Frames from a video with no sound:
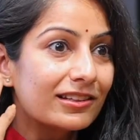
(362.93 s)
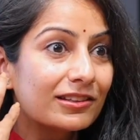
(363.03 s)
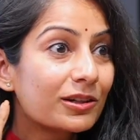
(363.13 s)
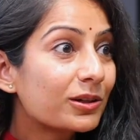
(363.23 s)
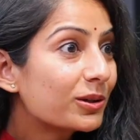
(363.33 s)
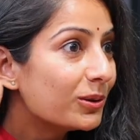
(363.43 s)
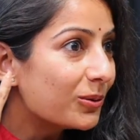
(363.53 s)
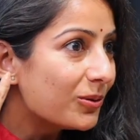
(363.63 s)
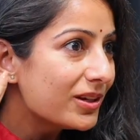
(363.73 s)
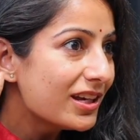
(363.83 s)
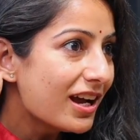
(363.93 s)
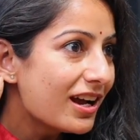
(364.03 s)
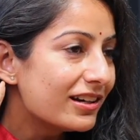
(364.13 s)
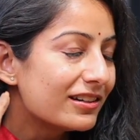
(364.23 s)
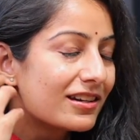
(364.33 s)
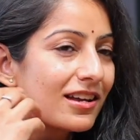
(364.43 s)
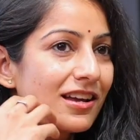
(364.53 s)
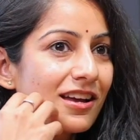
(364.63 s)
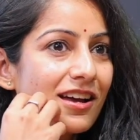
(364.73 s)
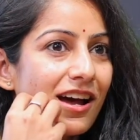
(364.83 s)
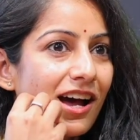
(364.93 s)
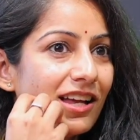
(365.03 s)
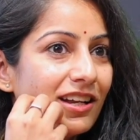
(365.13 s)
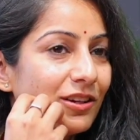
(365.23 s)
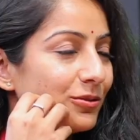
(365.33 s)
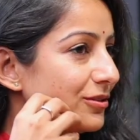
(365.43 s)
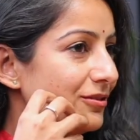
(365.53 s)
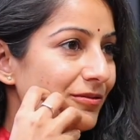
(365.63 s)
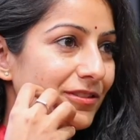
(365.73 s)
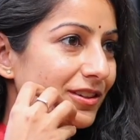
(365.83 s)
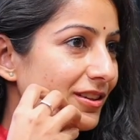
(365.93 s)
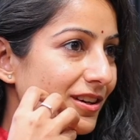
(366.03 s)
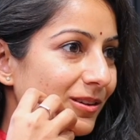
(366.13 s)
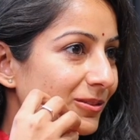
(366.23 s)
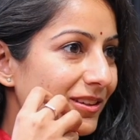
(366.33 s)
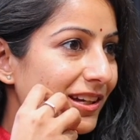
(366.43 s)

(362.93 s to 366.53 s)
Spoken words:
the glow he had, and I couldn't figure out,